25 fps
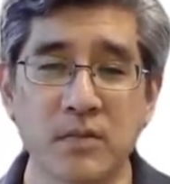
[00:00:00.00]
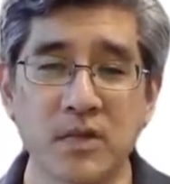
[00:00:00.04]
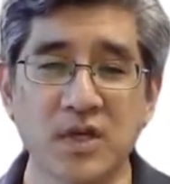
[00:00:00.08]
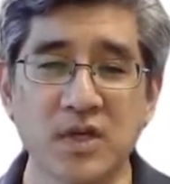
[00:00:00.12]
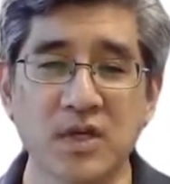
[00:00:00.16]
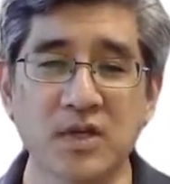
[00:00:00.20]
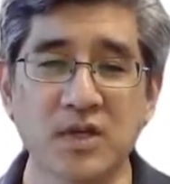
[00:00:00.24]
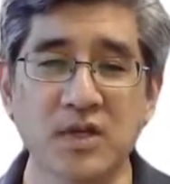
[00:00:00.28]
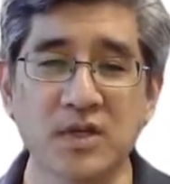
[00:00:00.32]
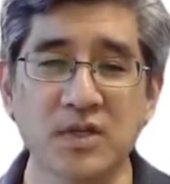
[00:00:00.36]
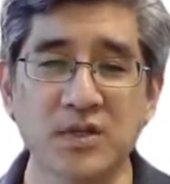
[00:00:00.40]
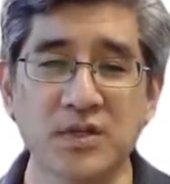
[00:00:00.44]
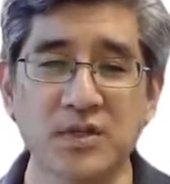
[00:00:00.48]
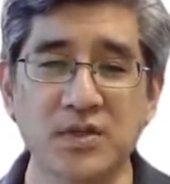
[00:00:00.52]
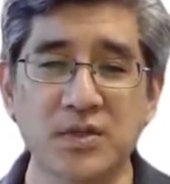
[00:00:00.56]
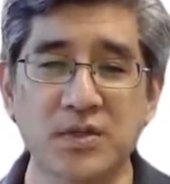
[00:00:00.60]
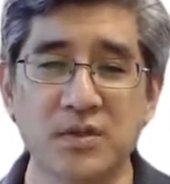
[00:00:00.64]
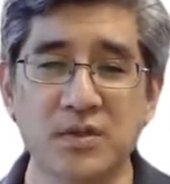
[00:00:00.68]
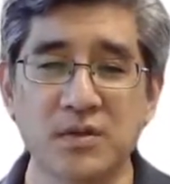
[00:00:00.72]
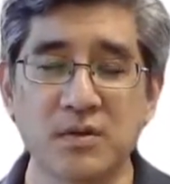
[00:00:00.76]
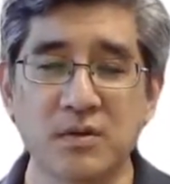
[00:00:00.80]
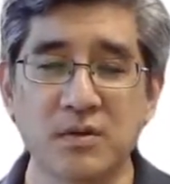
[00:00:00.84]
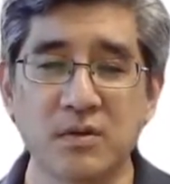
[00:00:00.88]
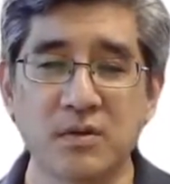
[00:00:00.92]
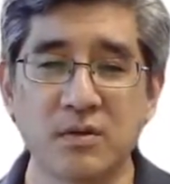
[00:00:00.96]

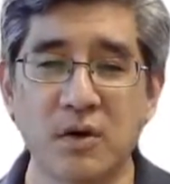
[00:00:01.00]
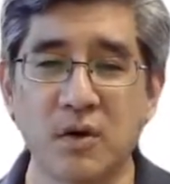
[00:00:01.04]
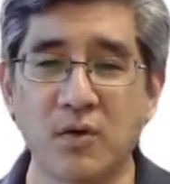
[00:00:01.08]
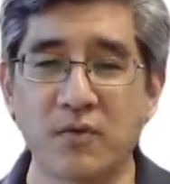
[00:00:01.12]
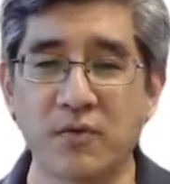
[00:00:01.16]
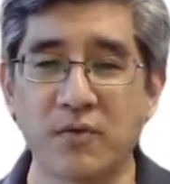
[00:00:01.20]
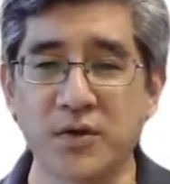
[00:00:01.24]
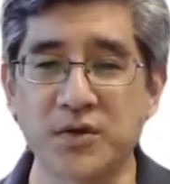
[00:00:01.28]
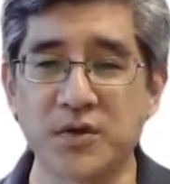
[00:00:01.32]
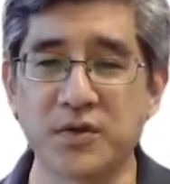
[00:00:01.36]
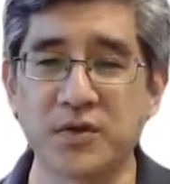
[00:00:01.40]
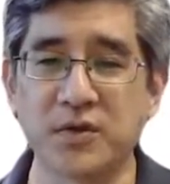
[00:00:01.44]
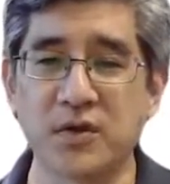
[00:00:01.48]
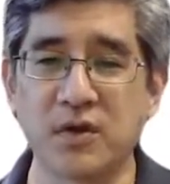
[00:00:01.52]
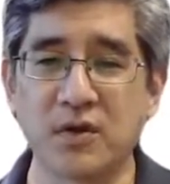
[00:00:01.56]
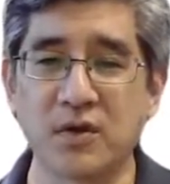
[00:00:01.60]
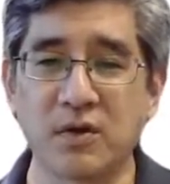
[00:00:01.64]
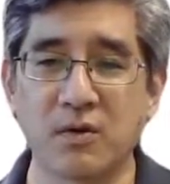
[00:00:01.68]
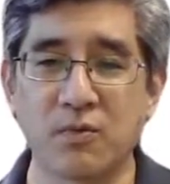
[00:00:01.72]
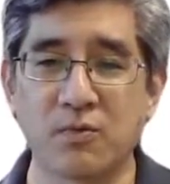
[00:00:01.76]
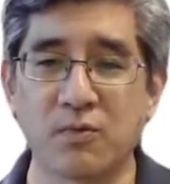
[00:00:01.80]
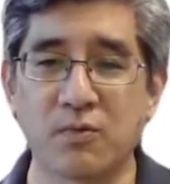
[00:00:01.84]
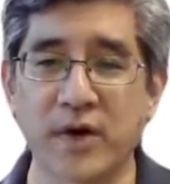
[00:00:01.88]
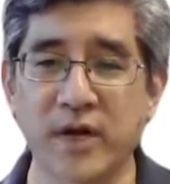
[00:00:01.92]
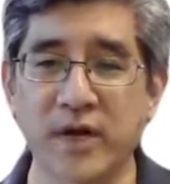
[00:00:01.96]
is over to
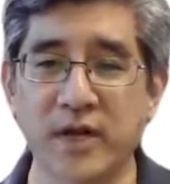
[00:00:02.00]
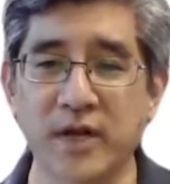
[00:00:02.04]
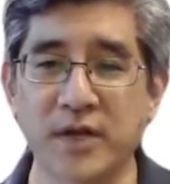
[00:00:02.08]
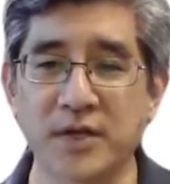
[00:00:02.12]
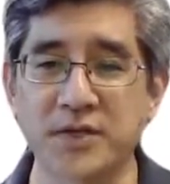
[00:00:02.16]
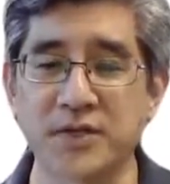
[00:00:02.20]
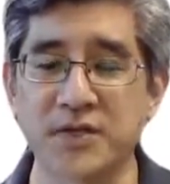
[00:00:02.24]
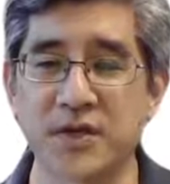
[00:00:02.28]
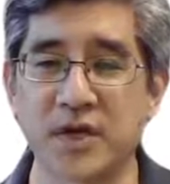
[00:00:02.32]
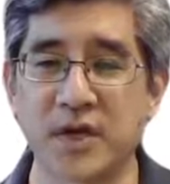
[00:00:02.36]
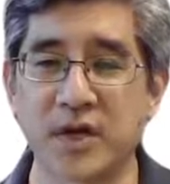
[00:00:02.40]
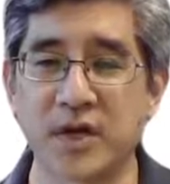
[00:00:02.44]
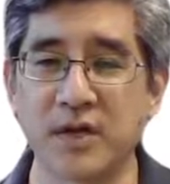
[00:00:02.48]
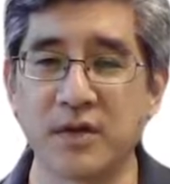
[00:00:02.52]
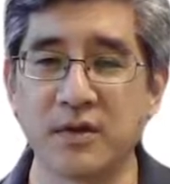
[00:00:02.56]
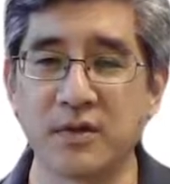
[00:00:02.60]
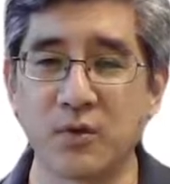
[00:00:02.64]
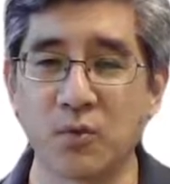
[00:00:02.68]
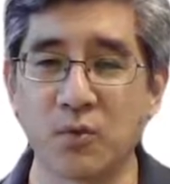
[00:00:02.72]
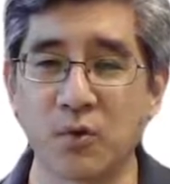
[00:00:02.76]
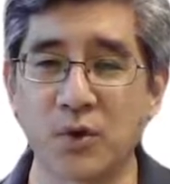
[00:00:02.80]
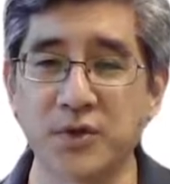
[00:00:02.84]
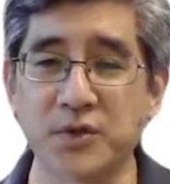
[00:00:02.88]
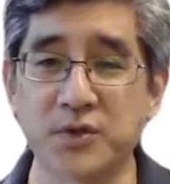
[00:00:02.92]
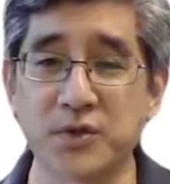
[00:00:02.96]
the right-hand side,
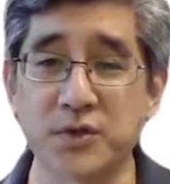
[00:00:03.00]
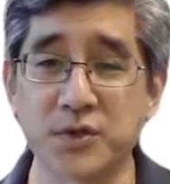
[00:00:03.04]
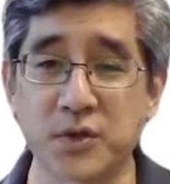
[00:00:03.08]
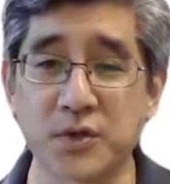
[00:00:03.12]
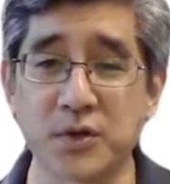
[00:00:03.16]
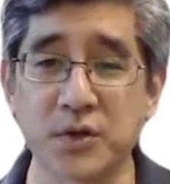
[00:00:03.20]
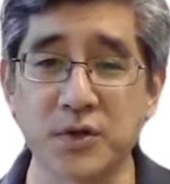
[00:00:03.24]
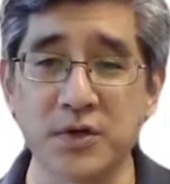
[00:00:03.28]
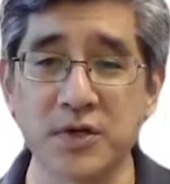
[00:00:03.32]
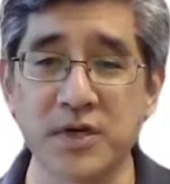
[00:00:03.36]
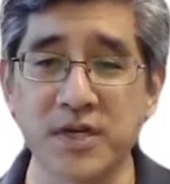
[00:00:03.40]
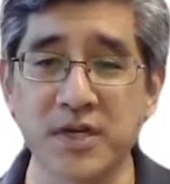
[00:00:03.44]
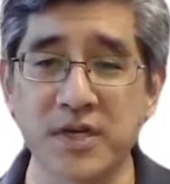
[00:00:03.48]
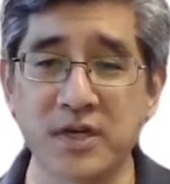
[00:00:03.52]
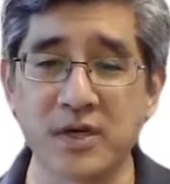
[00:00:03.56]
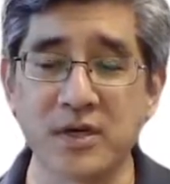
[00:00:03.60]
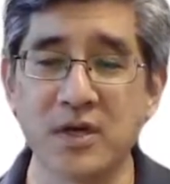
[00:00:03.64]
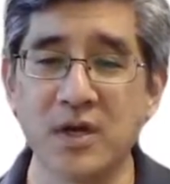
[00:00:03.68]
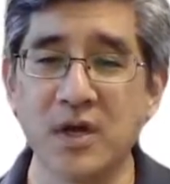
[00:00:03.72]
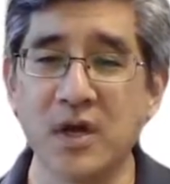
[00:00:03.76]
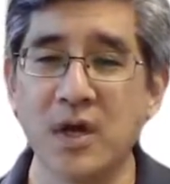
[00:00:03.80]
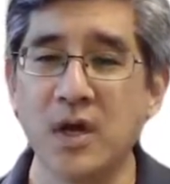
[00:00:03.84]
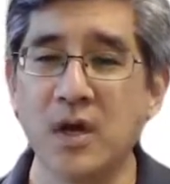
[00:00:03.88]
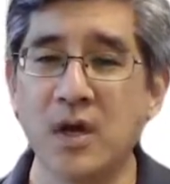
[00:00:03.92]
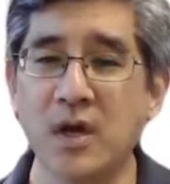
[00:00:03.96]
the words turned in,
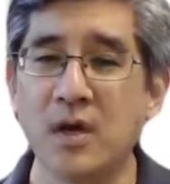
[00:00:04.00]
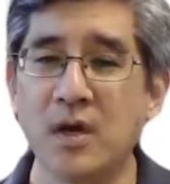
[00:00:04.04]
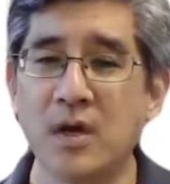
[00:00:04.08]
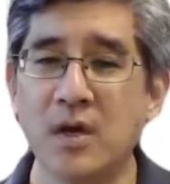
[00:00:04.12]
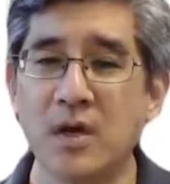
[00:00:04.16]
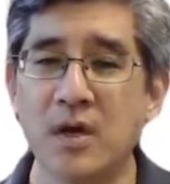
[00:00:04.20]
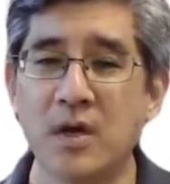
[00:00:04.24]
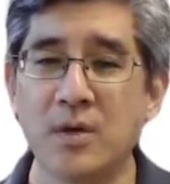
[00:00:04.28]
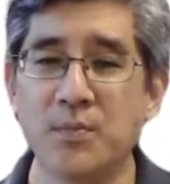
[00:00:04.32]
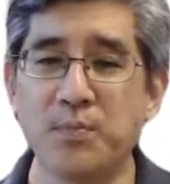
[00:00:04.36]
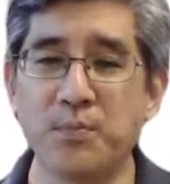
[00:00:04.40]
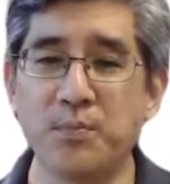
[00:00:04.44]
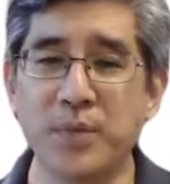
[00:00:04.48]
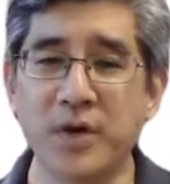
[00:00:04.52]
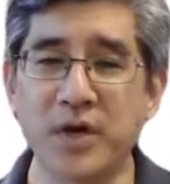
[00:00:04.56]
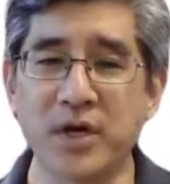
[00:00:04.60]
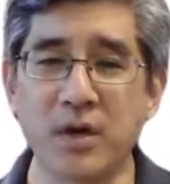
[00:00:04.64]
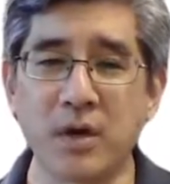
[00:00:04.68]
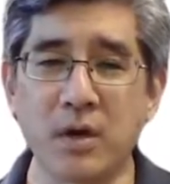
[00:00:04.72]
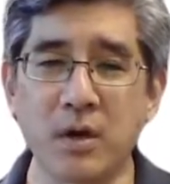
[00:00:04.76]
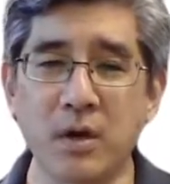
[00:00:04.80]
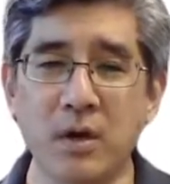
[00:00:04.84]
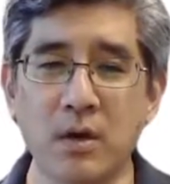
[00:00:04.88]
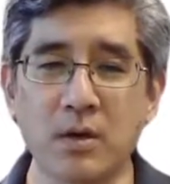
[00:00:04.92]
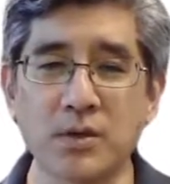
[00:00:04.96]

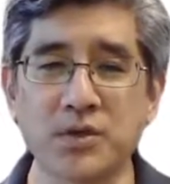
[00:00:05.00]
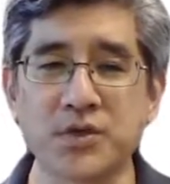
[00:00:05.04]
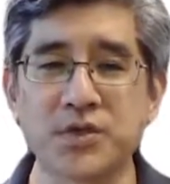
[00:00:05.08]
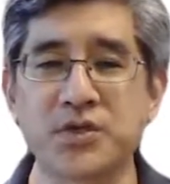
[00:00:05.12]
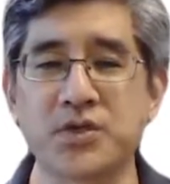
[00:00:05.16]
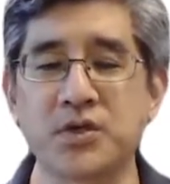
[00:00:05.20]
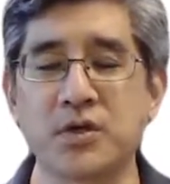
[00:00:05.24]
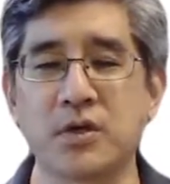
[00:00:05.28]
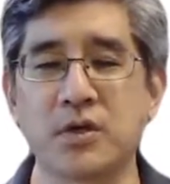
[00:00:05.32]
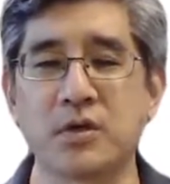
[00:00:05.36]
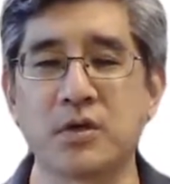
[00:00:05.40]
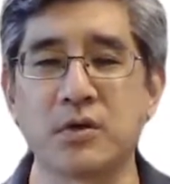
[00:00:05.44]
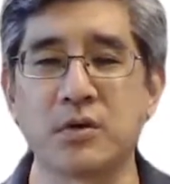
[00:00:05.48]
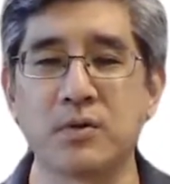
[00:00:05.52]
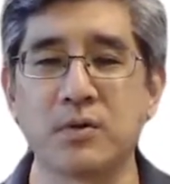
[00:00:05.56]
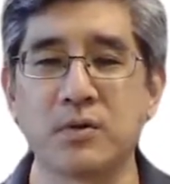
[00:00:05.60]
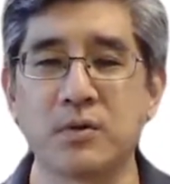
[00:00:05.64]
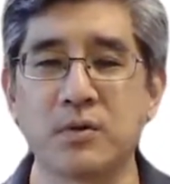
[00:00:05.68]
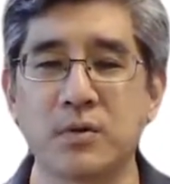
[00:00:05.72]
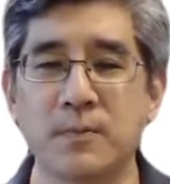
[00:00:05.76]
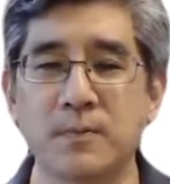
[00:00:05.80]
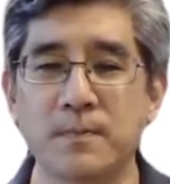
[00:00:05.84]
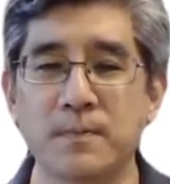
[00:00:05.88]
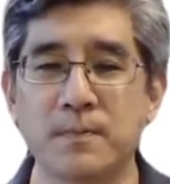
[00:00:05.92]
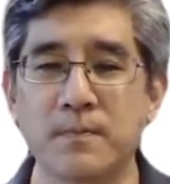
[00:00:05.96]
but also
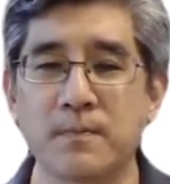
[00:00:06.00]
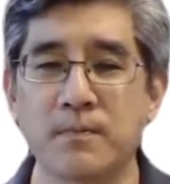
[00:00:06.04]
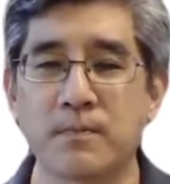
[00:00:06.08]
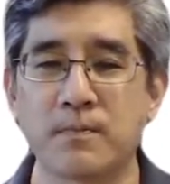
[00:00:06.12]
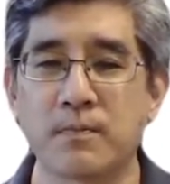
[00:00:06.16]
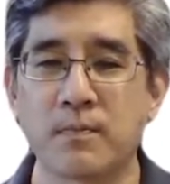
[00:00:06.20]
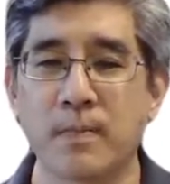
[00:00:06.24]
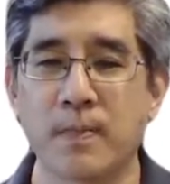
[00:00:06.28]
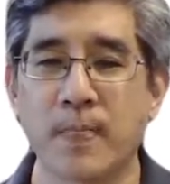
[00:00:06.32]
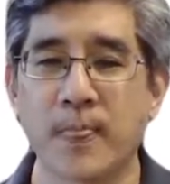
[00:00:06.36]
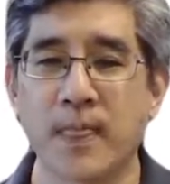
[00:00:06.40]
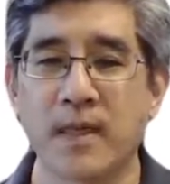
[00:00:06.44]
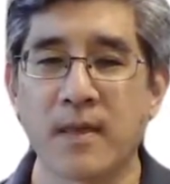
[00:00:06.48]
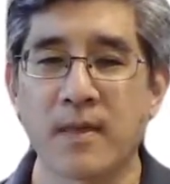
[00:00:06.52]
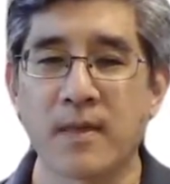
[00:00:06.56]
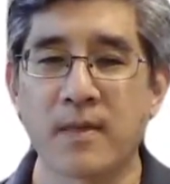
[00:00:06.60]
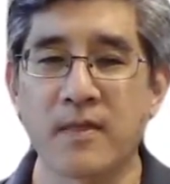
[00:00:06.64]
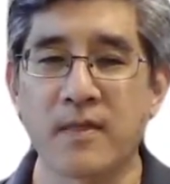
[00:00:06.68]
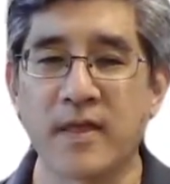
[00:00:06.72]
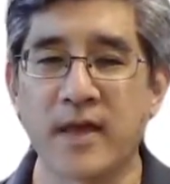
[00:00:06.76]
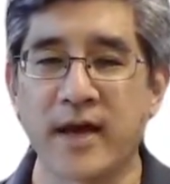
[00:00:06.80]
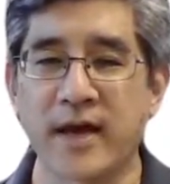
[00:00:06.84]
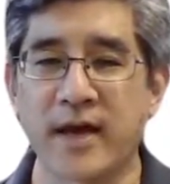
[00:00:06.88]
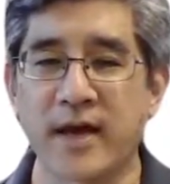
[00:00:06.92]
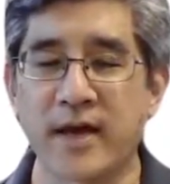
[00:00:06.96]

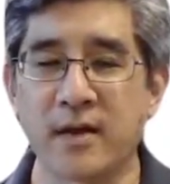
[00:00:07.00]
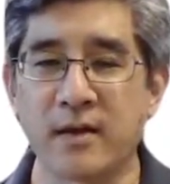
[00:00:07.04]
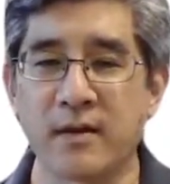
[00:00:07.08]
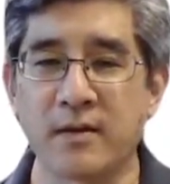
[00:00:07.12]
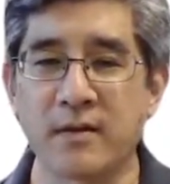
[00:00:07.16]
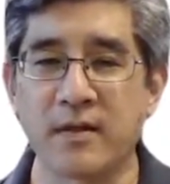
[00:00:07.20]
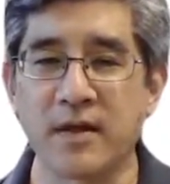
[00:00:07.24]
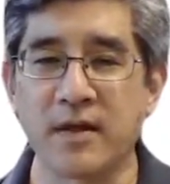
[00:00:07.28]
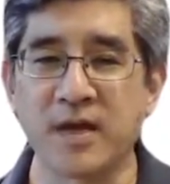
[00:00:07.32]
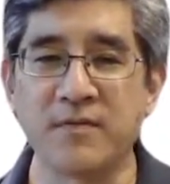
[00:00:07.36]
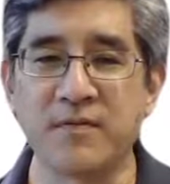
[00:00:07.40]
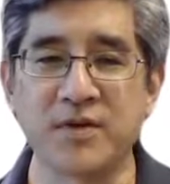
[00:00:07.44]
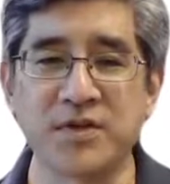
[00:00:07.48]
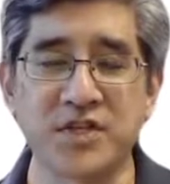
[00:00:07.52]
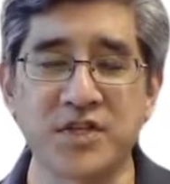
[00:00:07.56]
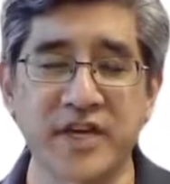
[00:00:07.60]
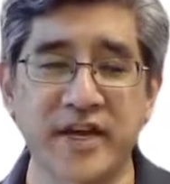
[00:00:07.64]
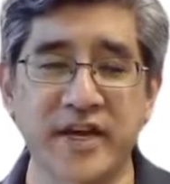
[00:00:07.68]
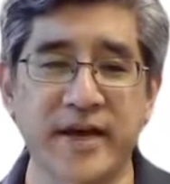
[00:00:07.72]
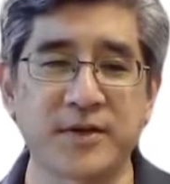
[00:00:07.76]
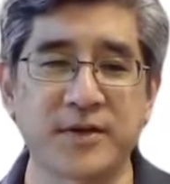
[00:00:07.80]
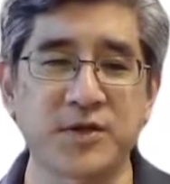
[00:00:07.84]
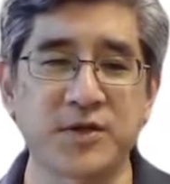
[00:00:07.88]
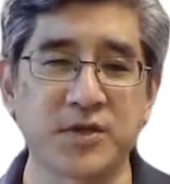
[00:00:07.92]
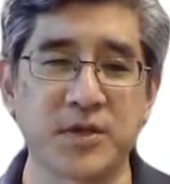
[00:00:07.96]
that they've
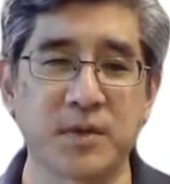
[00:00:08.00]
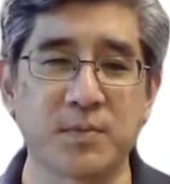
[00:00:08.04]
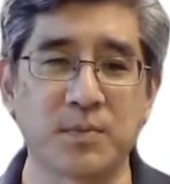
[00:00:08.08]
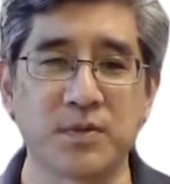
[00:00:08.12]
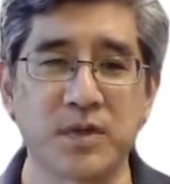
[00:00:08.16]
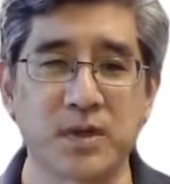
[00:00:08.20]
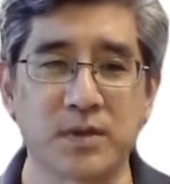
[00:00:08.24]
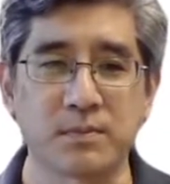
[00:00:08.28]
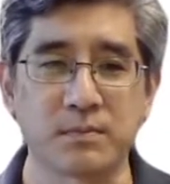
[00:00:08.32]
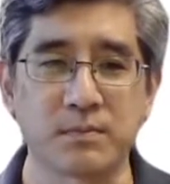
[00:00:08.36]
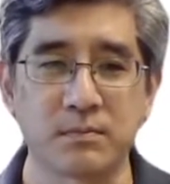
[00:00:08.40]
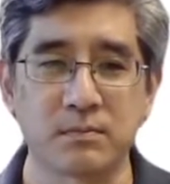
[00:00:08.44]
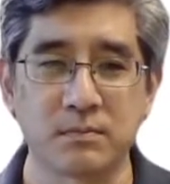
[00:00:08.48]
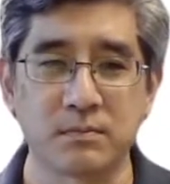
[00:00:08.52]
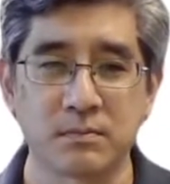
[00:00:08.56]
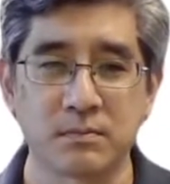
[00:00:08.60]
attached something.